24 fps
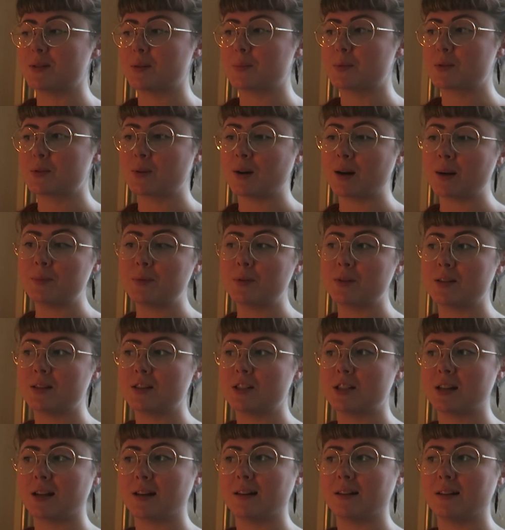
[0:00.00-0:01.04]
subscribe to
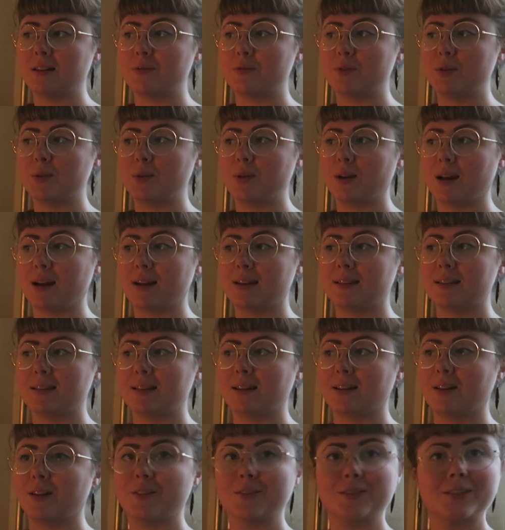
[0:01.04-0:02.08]
this channel if you like
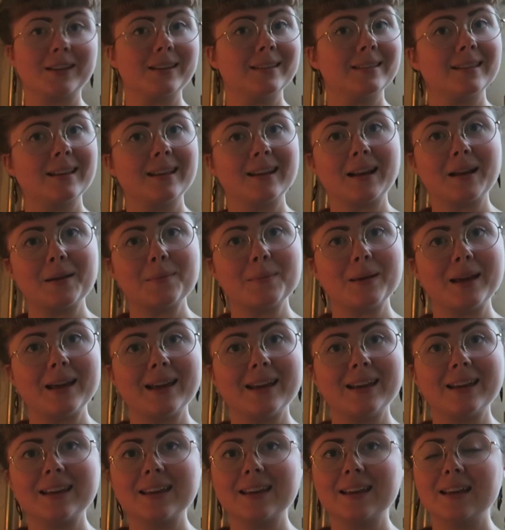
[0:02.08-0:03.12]
the content that I
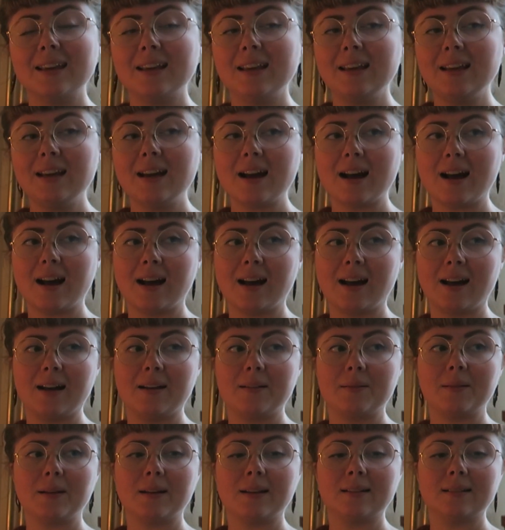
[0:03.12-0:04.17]
make.
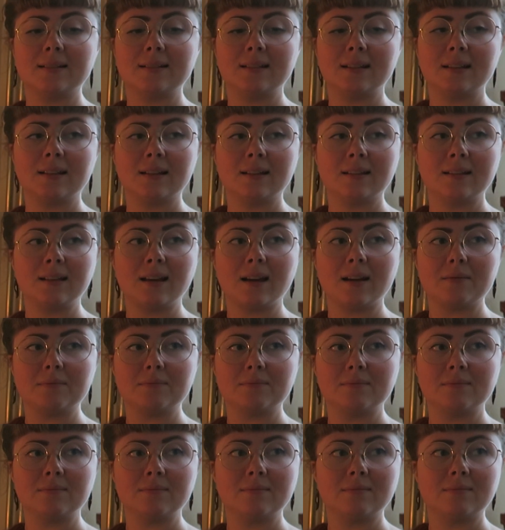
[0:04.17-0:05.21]
Yeah,
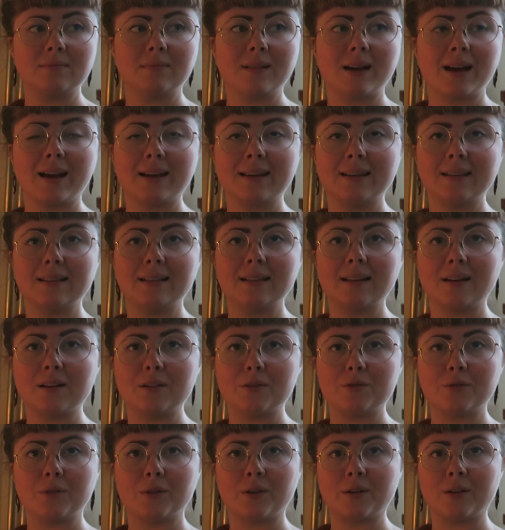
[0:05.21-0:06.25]
hang in
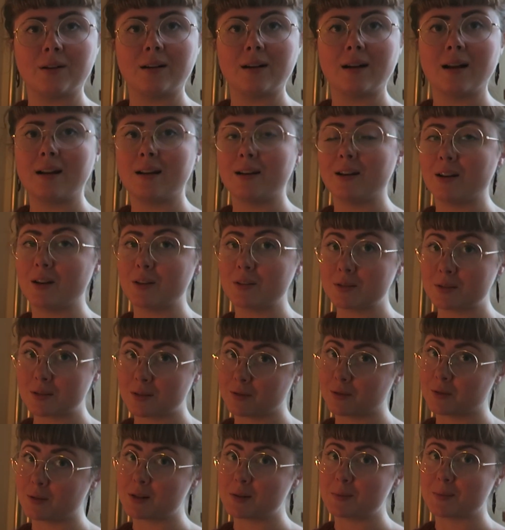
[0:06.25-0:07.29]
there for lots
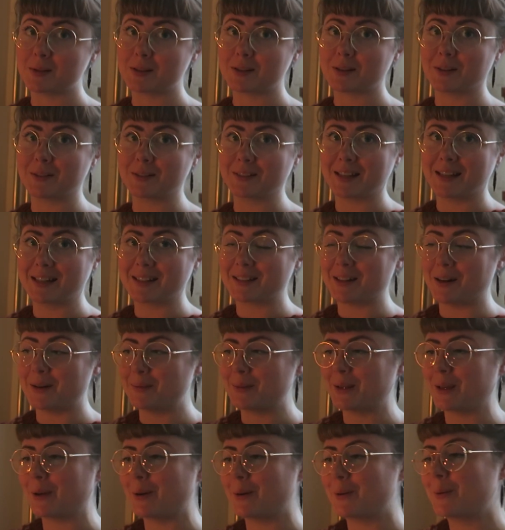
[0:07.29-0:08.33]
of Christmas content
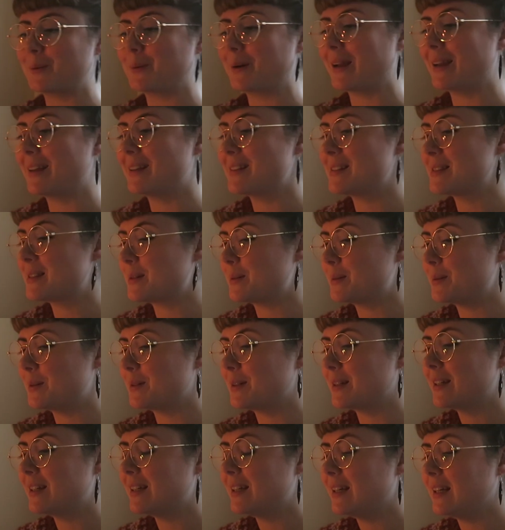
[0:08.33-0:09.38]
coming your way
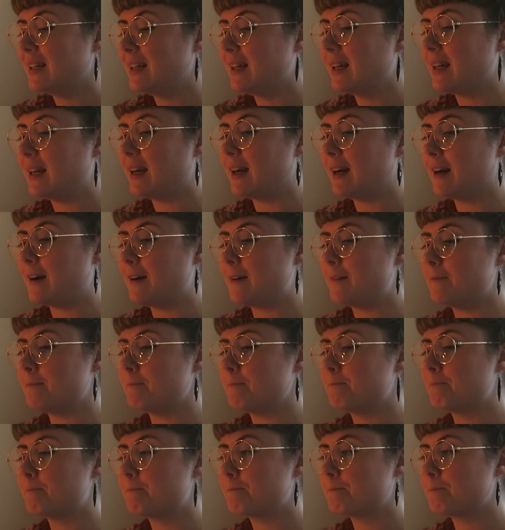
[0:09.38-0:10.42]
soon.
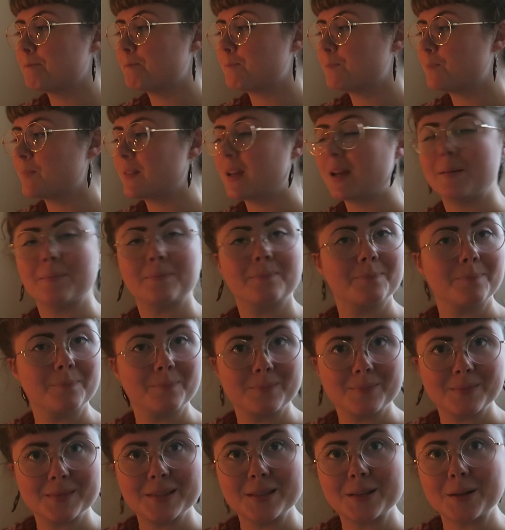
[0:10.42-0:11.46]
Yeah,
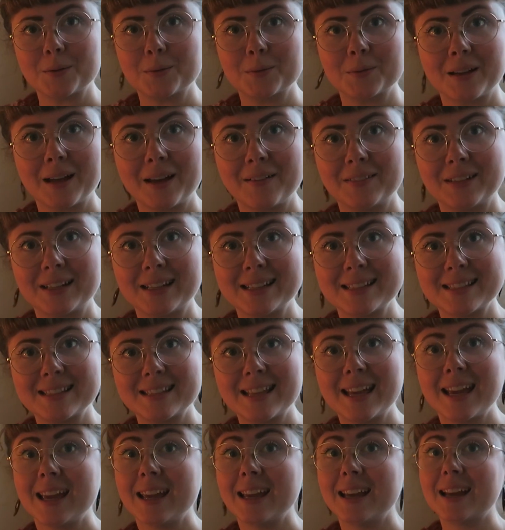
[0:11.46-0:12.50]
so have a nice
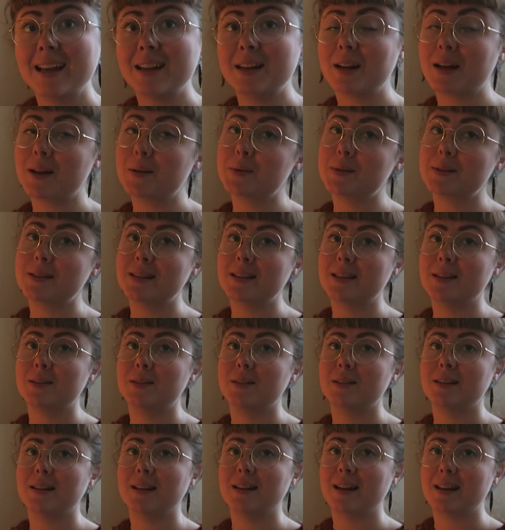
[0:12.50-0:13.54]
day, and I will see you
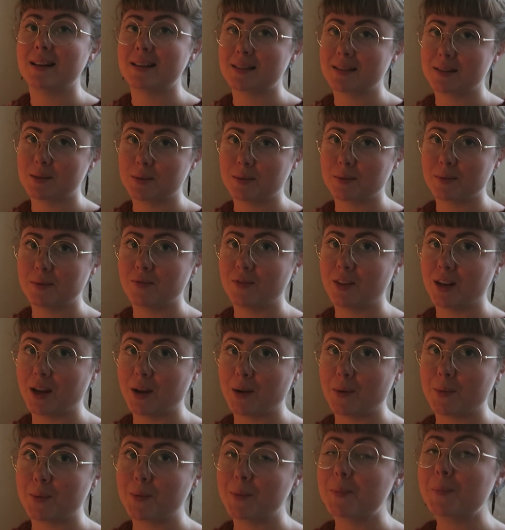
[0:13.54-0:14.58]
in the next
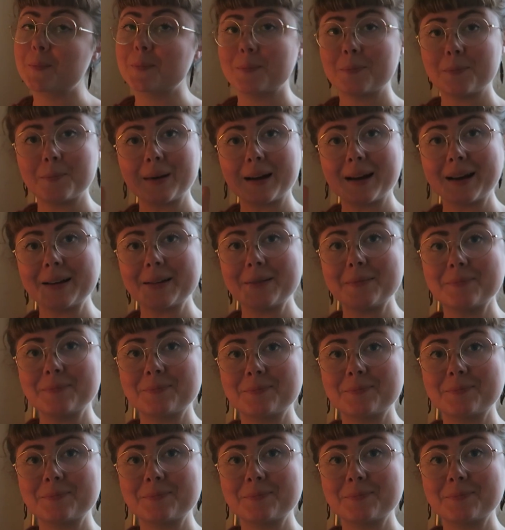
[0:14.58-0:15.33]
video. Bye!